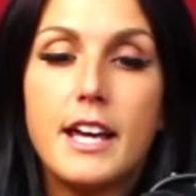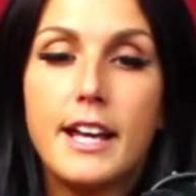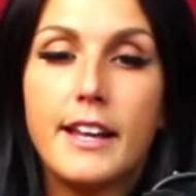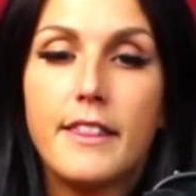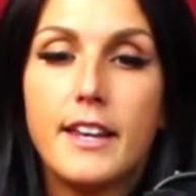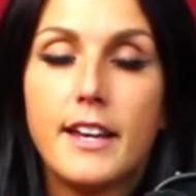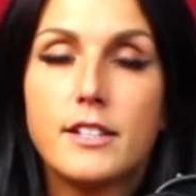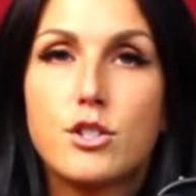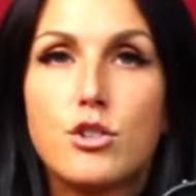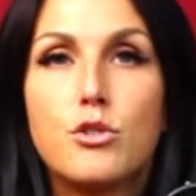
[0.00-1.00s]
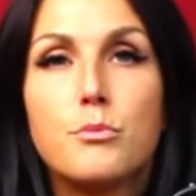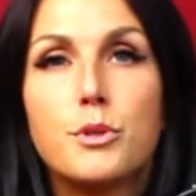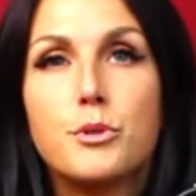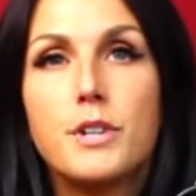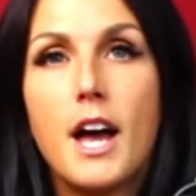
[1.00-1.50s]
in this new
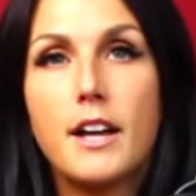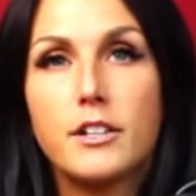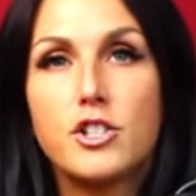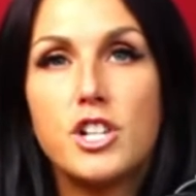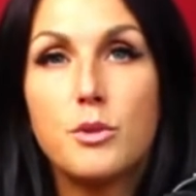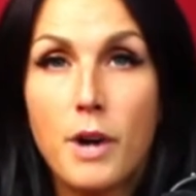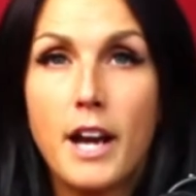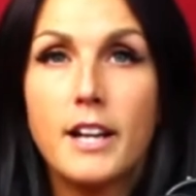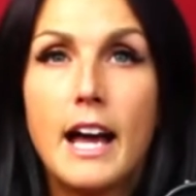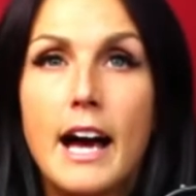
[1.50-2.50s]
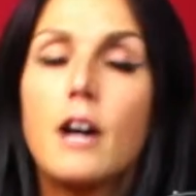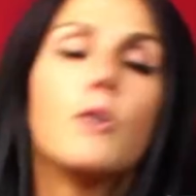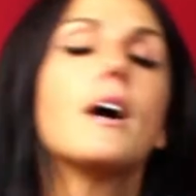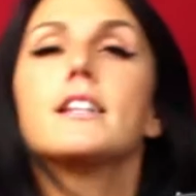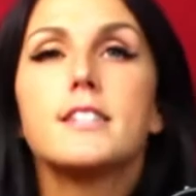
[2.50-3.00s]
moon energy right now
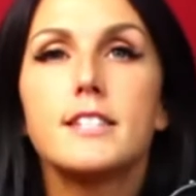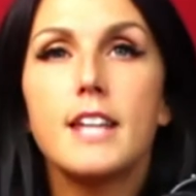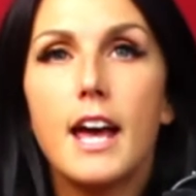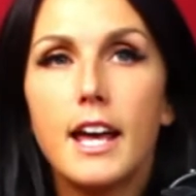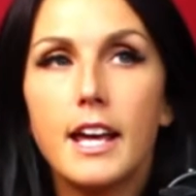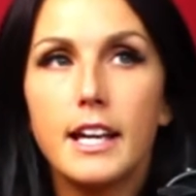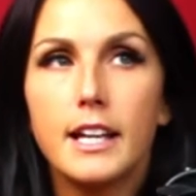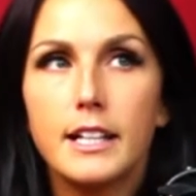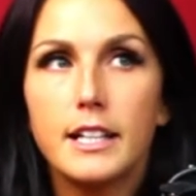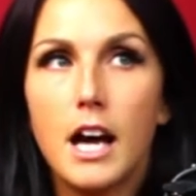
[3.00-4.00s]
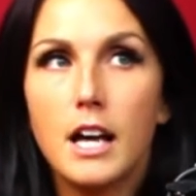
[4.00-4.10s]
and stay in